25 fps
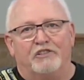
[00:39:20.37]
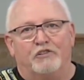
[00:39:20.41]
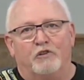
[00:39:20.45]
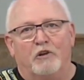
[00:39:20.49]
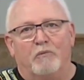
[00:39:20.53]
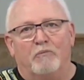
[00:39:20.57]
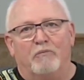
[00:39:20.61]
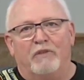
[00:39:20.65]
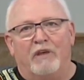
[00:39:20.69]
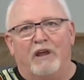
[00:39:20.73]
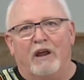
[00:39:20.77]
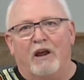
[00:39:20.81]

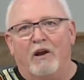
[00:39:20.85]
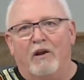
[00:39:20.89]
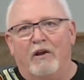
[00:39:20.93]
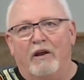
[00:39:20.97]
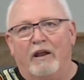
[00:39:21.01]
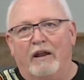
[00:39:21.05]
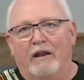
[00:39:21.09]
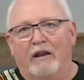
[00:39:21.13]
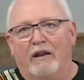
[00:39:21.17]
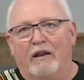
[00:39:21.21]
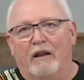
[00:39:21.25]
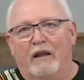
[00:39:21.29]
trip there
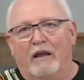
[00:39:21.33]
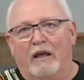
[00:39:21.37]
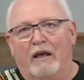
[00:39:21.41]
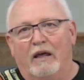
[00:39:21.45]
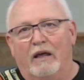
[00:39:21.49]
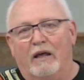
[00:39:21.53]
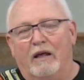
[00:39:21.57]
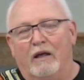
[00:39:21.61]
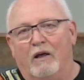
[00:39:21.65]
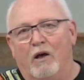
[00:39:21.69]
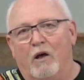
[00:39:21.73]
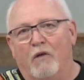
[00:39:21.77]
and
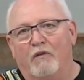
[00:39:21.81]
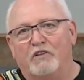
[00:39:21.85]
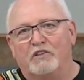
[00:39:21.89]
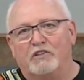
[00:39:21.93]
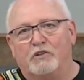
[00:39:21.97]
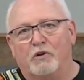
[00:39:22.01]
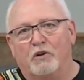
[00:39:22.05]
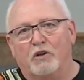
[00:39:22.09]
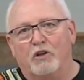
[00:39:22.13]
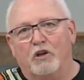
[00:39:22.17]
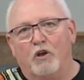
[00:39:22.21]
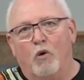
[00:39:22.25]
all that's
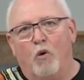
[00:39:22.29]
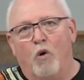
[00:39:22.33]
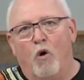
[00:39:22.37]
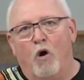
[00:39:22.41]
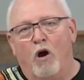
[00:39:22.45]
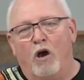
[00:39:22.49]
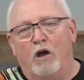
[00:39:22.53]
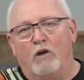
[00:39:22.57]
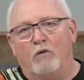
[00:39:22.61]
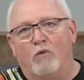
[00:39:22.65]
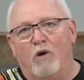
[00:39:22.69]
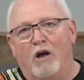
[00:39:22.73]
going to go
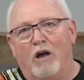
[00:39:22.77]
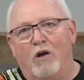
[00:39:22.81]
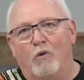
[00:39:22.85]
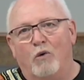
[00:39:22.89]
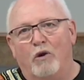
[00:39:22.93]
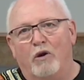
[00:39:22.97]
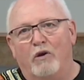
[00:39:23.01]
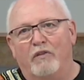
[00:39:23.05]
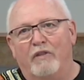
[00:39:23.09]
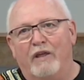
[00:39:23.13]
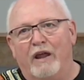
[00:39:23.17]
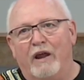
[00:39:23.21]
on while
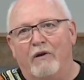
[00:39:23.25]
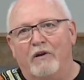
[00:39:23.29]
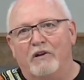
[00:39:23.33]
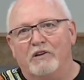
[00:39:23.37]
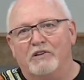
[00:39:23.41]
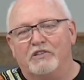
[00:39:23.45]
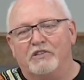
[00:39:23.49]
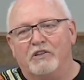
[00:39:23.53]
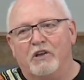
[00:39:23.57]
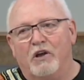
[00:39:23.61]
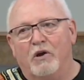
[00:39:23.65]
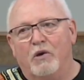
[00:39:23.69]
we're there.
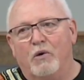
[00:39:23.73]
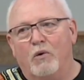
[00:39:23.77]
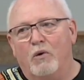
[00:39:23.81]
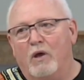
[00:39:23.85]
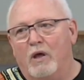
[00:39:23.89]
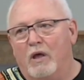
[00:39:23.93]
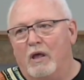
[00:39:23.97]
And so